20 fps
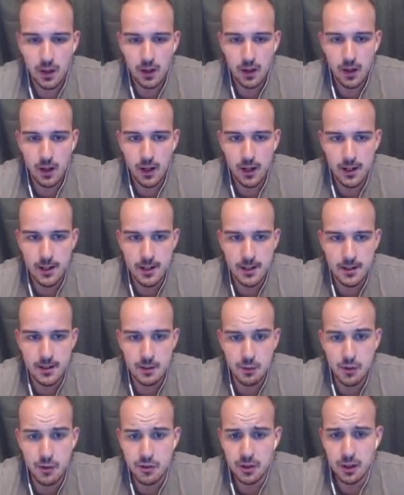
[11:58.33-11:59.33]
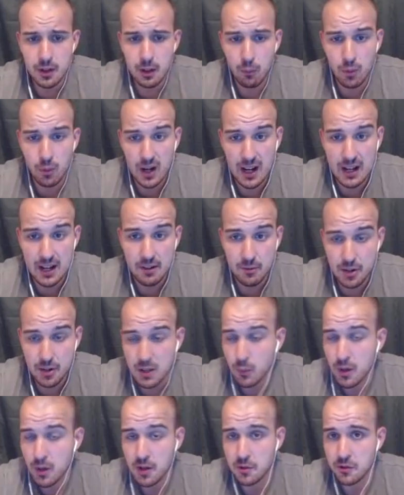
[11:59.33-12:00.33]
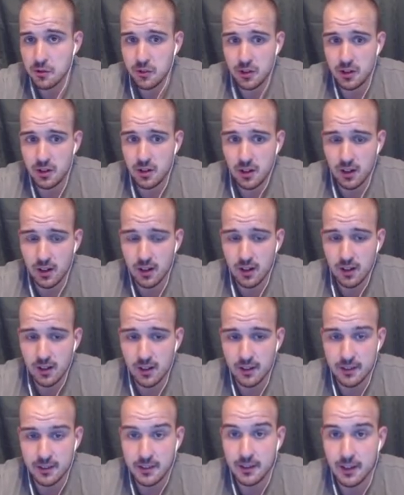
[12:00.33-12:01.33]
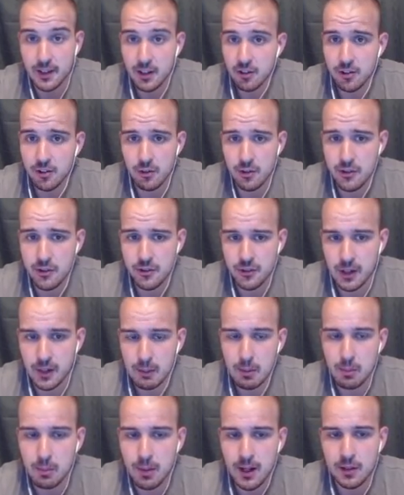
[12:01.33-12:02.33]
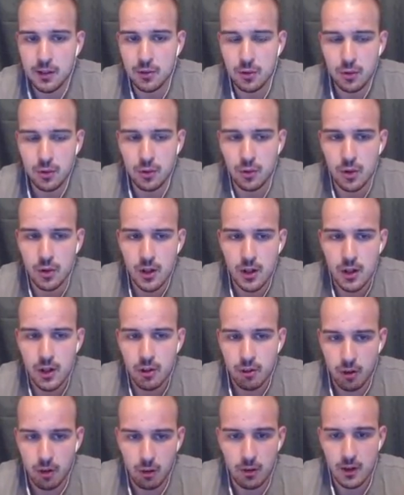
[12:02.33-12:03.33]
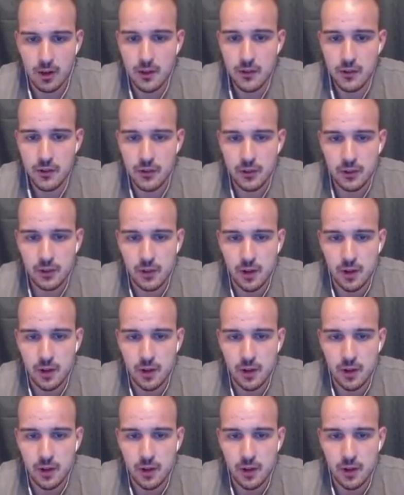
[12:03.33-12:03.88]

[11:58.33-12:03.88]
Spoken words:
And the first thing I really wanted to see are the Legendaries coming back to Shadowlands.